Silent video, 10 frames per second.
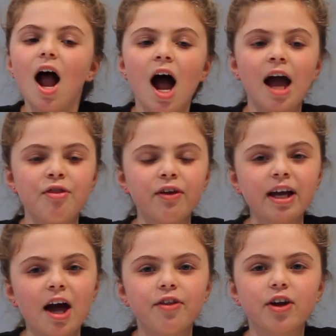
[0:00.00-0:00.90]
I think
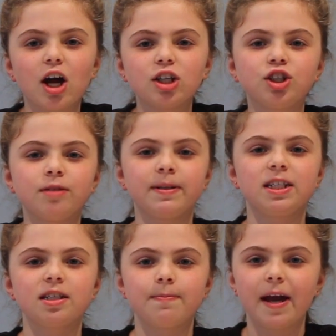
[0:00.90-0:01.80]
other guys should
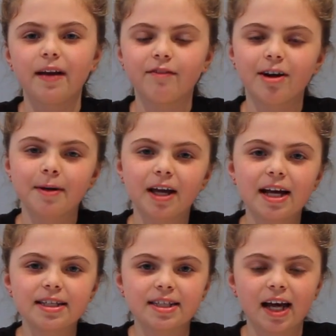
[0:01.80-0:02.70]
participate in
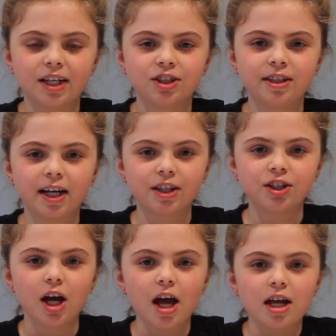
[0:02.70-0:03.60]
Robogals Science Challenge
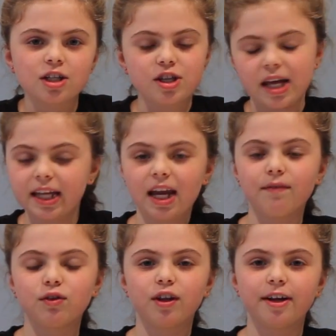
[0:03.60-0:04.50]
so they can
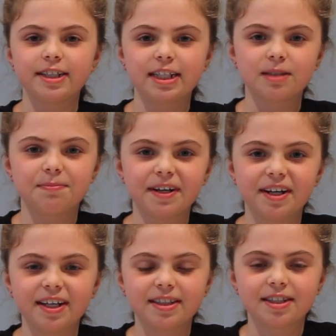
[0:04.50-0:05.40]
have all those
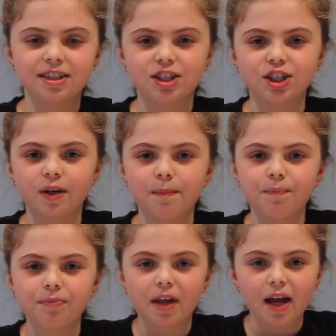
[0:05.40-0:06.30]
experiences too.
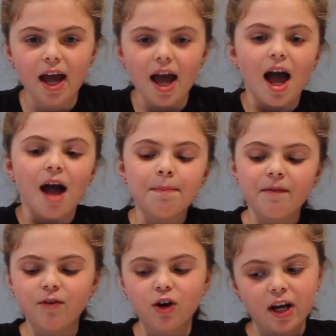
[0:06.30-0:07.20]

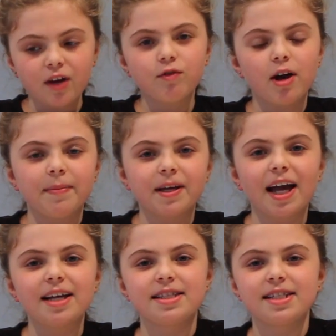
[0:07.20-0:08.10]
Before I did
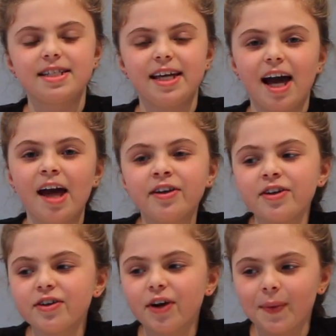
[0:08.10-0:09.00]
Robogals this year, I
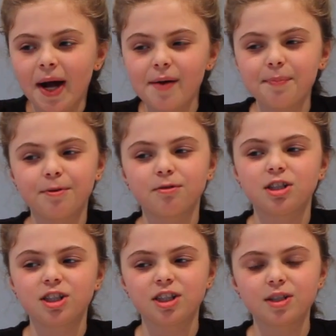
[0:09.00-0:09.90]
didn't know how
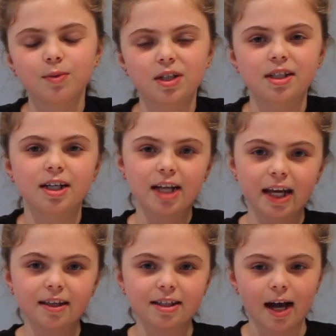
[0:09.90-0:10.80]
important it was to
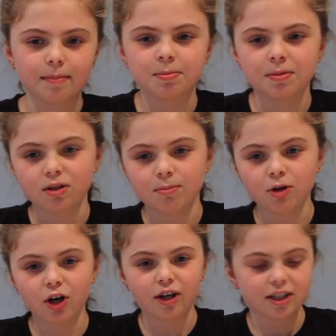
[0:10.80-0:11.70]
take the time to build a
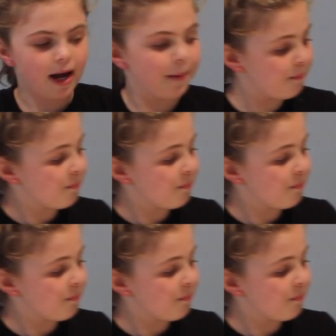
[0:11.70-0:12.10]
prototype.